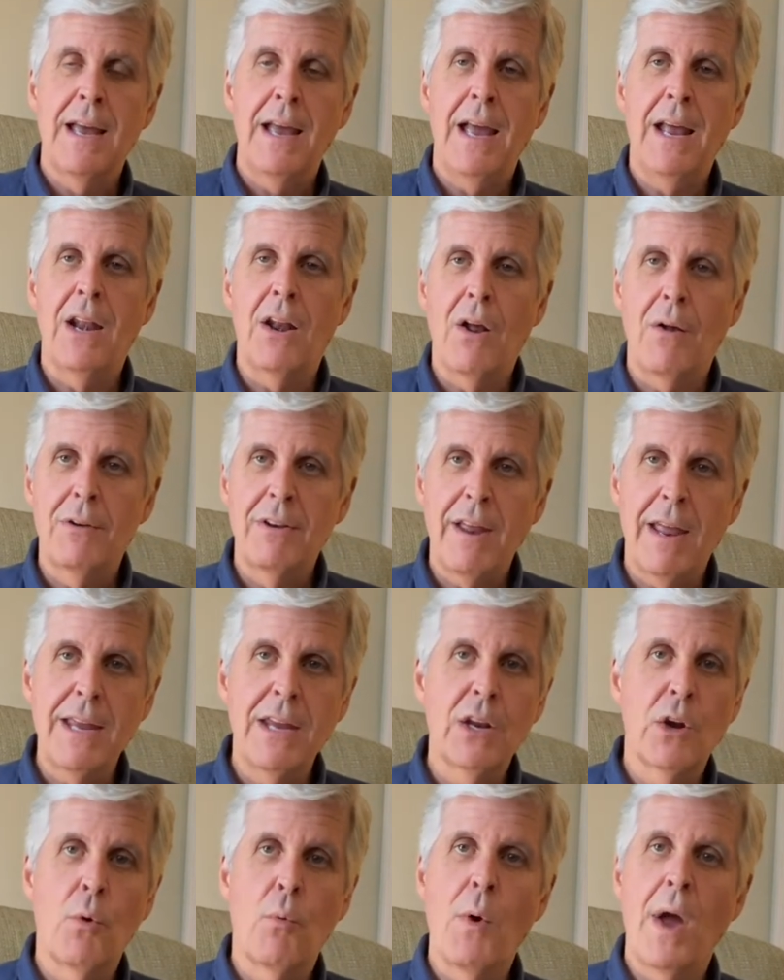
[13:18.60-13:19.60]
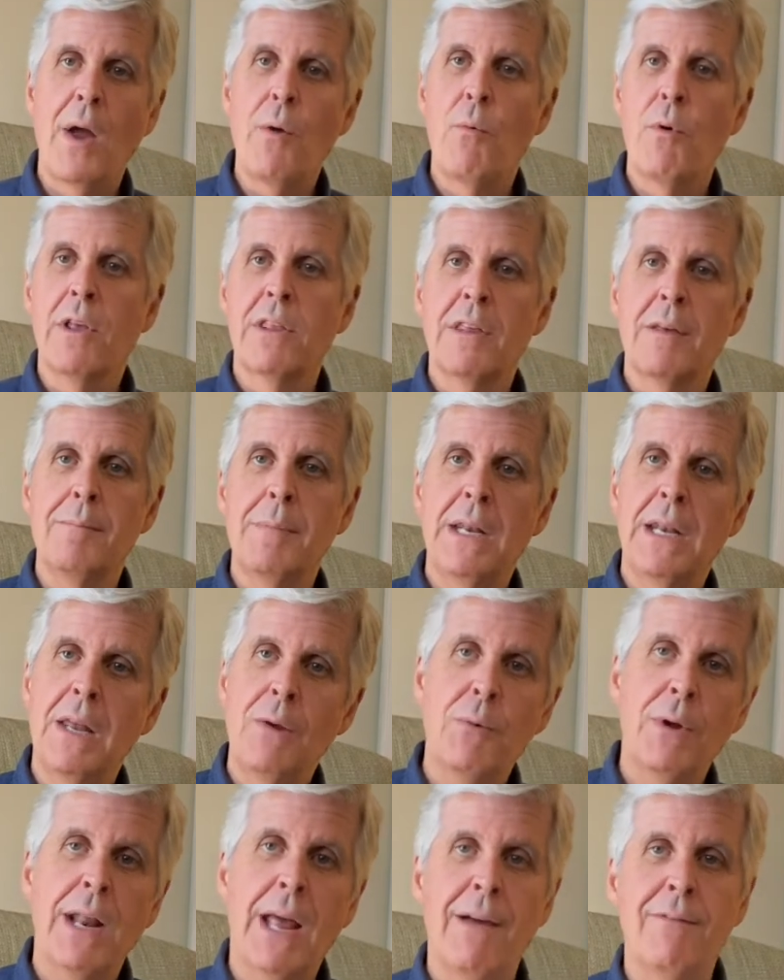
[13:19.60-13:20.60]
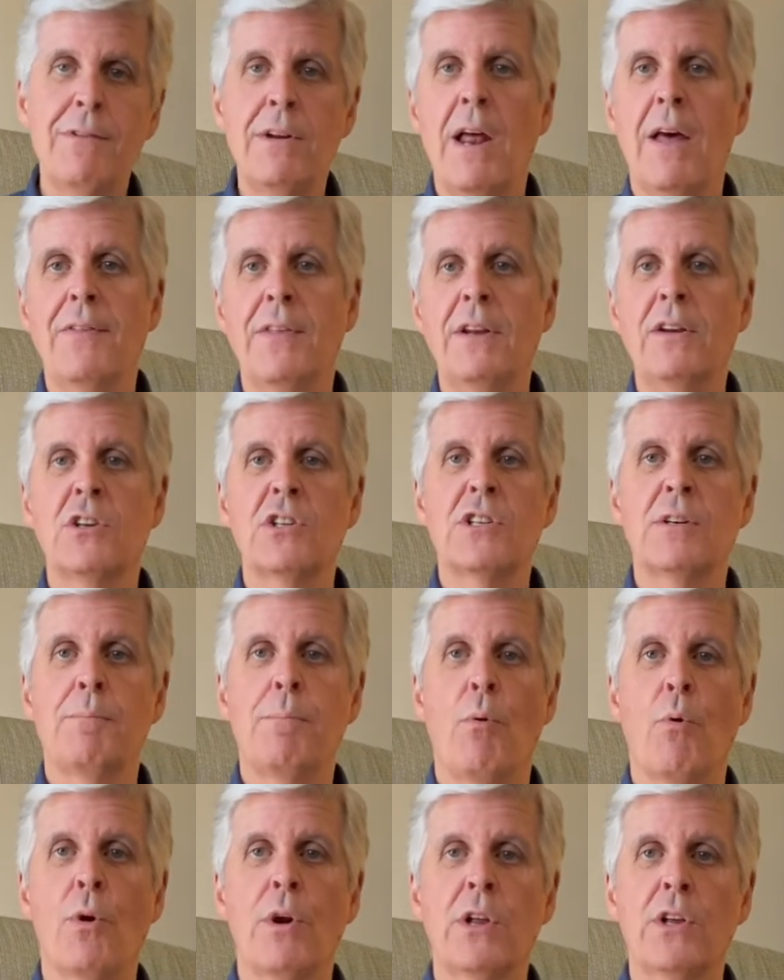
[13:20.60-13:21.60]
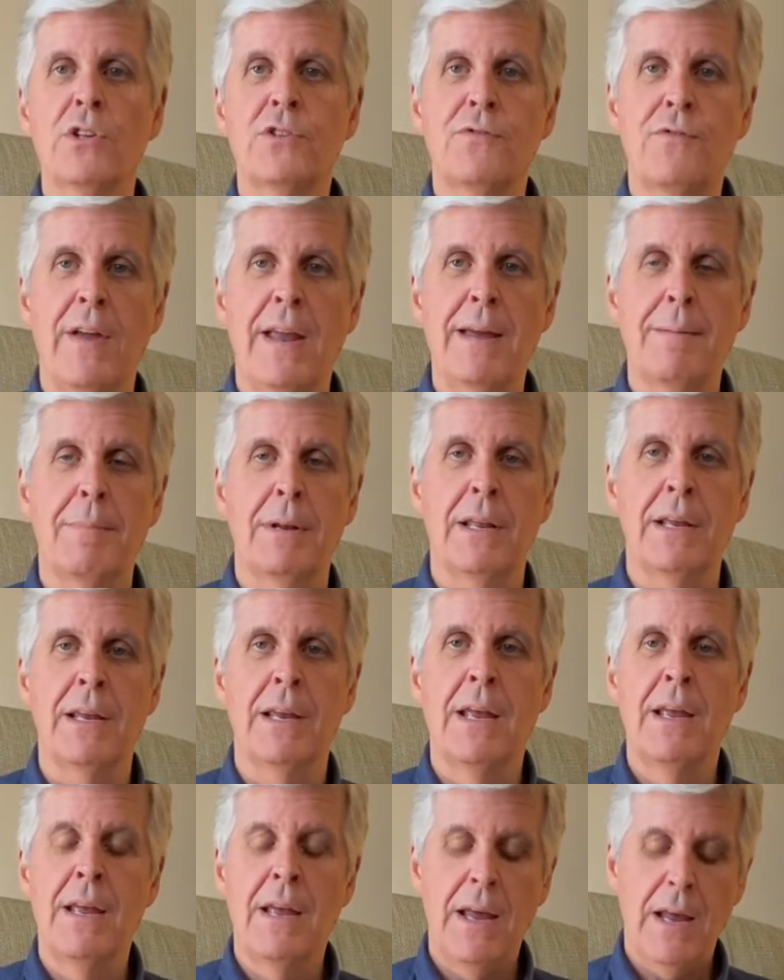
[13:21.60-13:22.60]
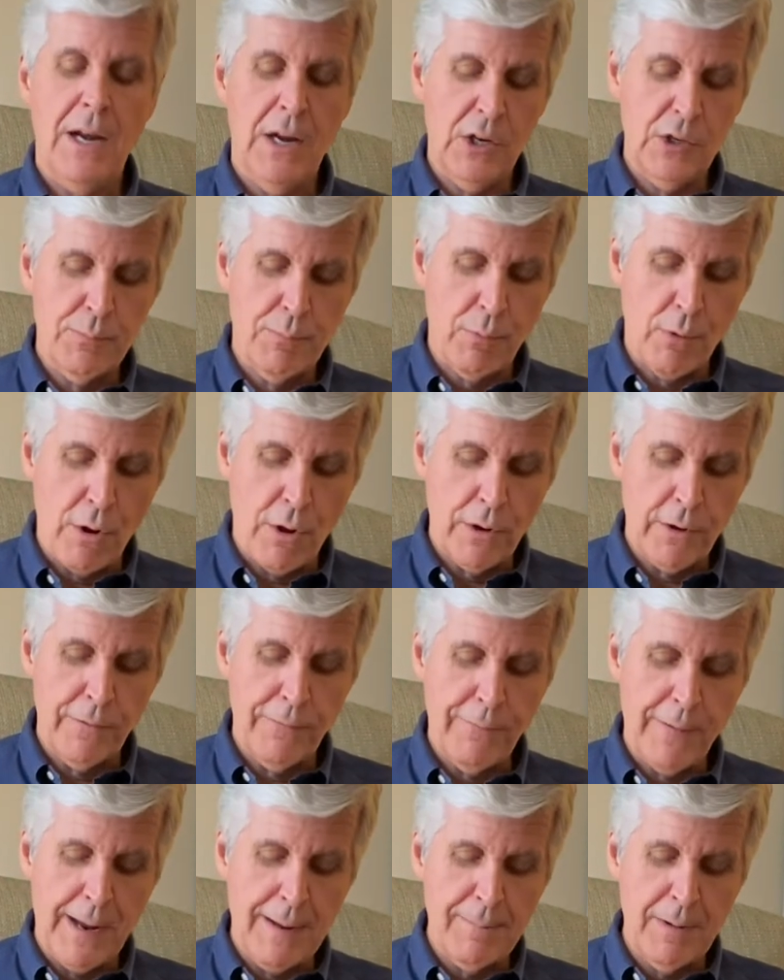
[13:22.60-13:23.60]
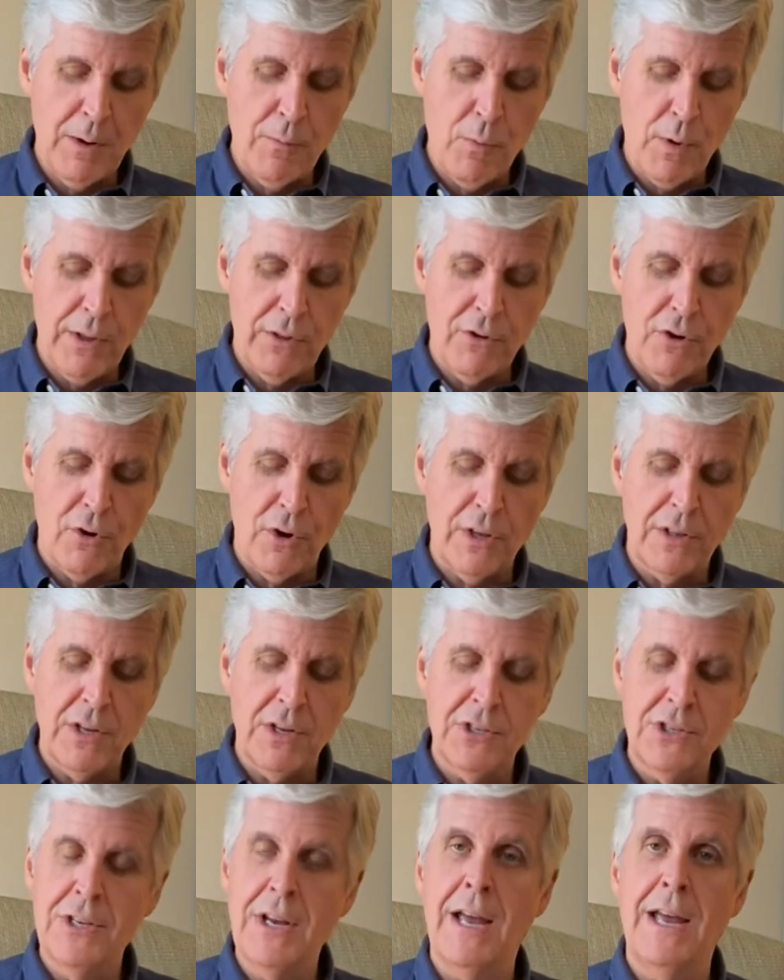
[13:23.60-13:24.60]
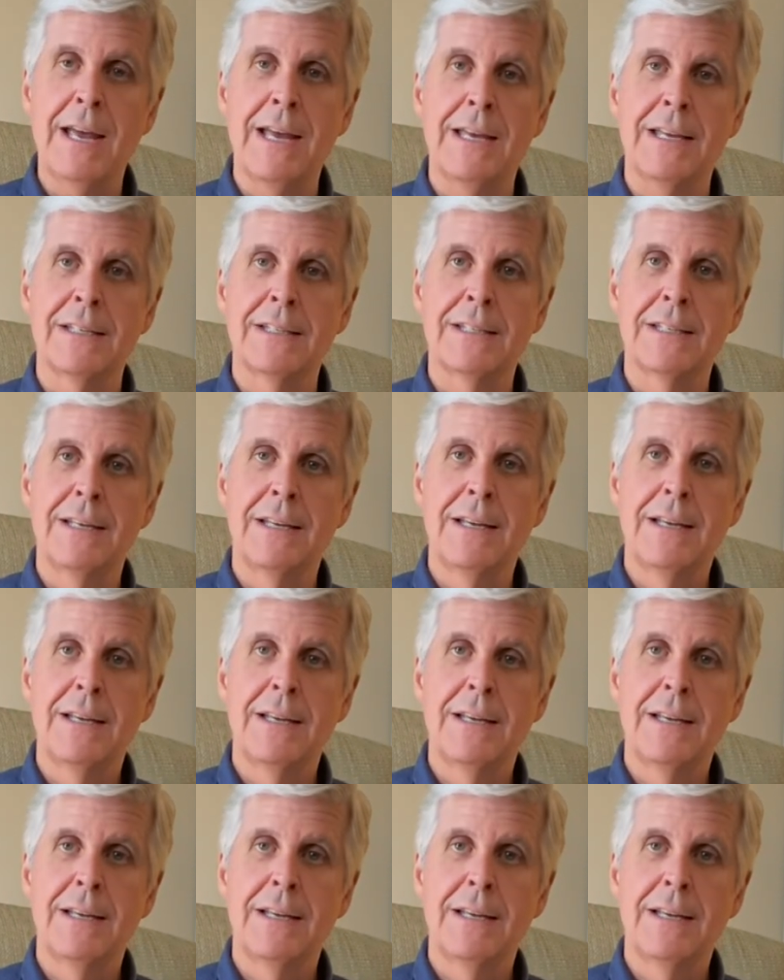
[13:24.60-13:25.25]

and take it away with him, and he would have nothing to support his family and his broader family with during these days.